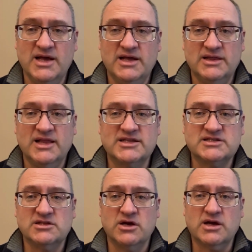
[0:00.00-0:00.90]
Let's
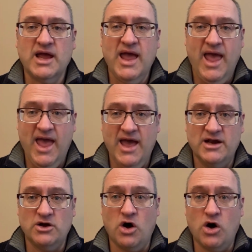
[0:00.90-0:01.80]
look at
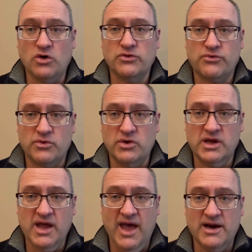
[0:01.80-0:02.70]
all three
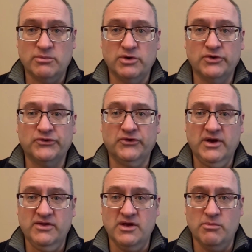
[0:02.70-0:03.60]
animals
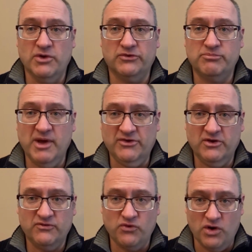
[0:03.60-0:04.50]
in their most basic
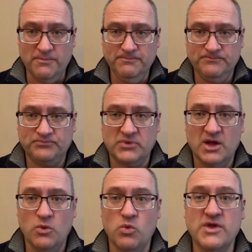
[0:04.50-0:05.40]
form
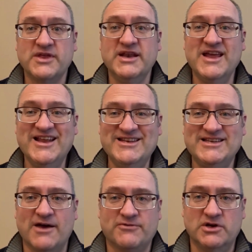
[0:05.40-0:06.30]
with an indefinite